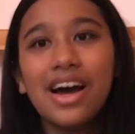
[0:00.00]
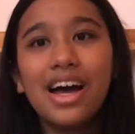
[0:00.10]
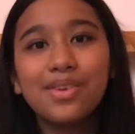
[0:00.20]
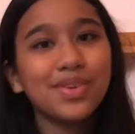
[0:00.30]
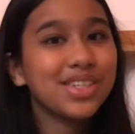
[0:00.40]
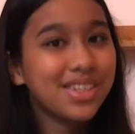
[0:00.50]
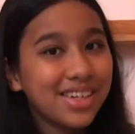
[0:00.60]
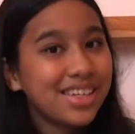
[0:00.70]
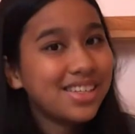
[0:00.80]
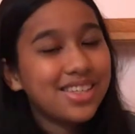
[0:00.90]
and we're
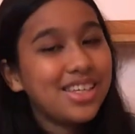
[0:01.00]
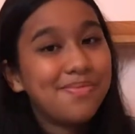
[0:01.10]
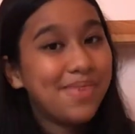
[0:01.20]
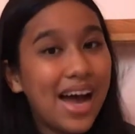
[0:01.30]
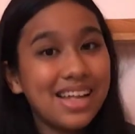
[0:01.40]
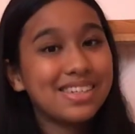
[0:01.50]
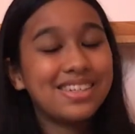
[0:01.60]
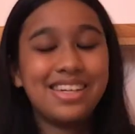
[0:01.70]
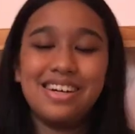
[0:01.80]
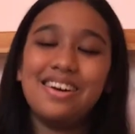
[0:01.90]
starting to see a
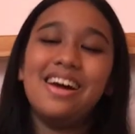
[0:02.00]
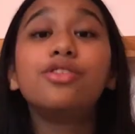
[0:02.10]
pattern here.